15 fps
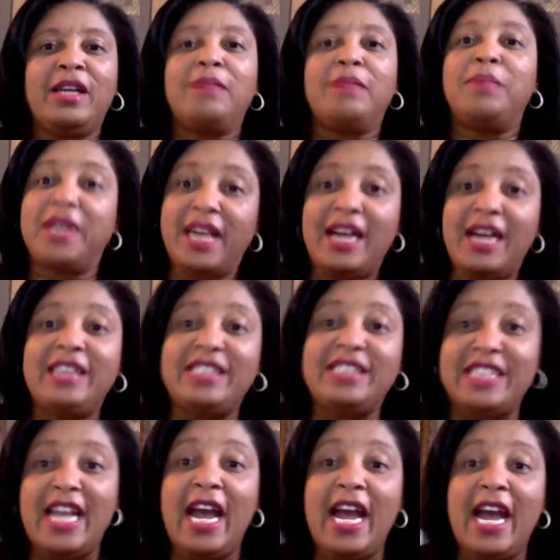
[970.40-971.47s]
Because
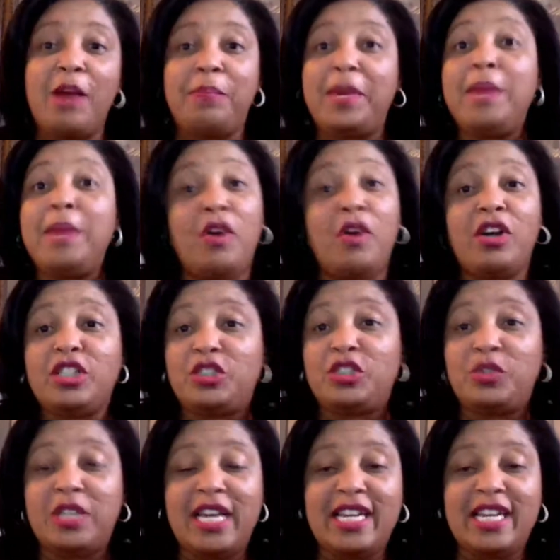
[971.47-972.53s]
now people are
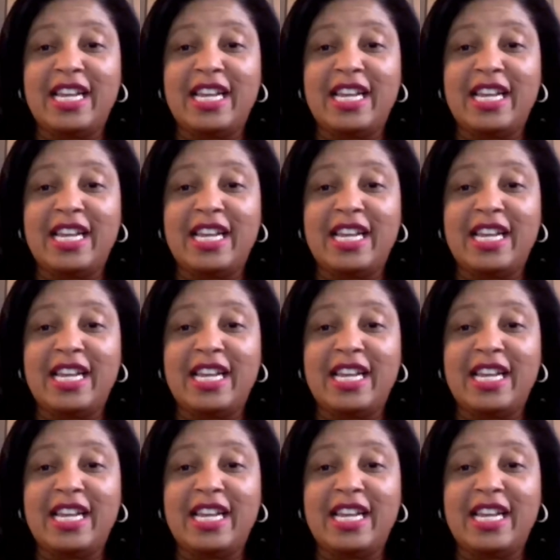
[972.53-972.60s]
doing that